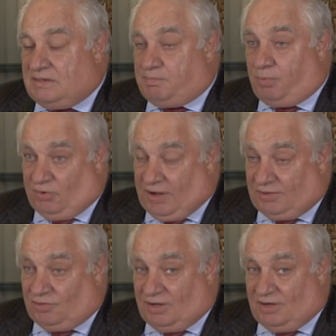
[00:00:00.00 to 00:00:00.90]

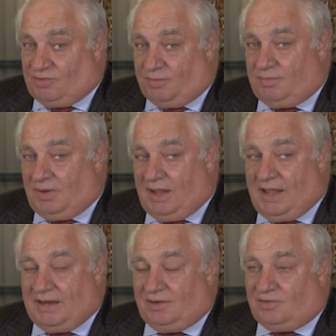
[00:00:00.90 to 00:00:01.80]
protectionism
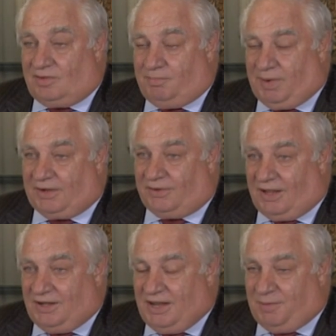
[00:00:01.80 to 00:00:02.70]
and beggar
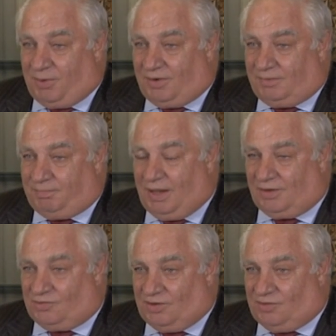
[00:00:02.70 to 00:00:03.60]
thy neighbor
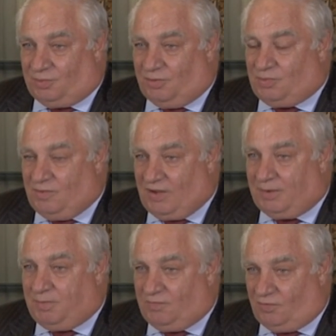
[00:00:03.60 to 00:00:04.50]
policies, which we've
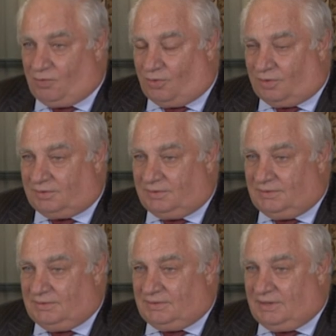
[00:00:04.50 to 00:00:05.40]
had before
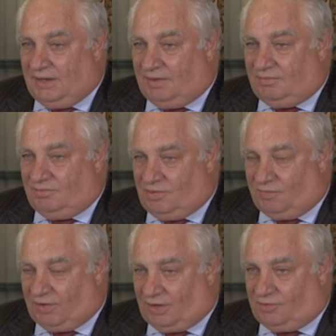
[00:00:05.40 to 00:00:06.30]
in
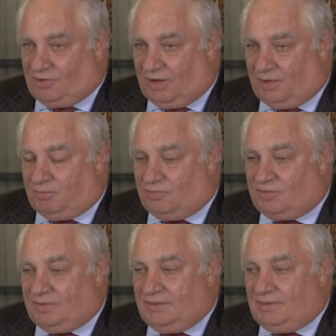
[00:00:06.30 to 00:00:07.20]
difficult
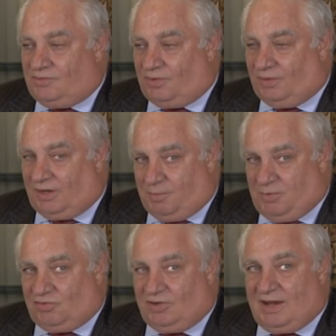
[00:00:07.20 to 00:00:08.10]
times. So the
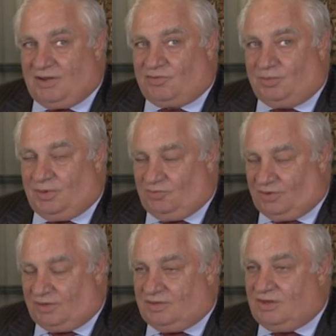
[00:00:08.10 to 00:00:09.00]
Commission has to
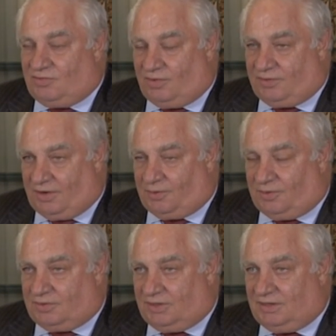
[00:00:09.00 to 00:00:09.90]
exert its
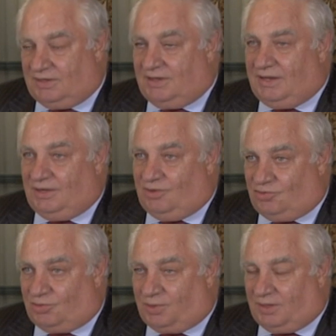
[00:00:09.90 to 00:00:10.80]
authority in
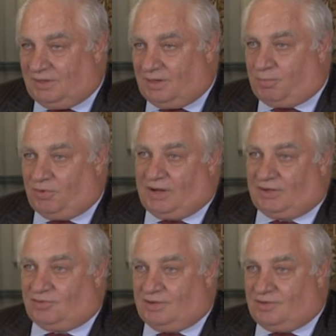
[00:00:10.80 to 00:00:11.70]
ensuring that
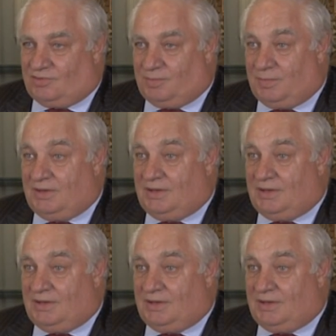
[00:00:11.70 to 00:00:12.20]
protectionism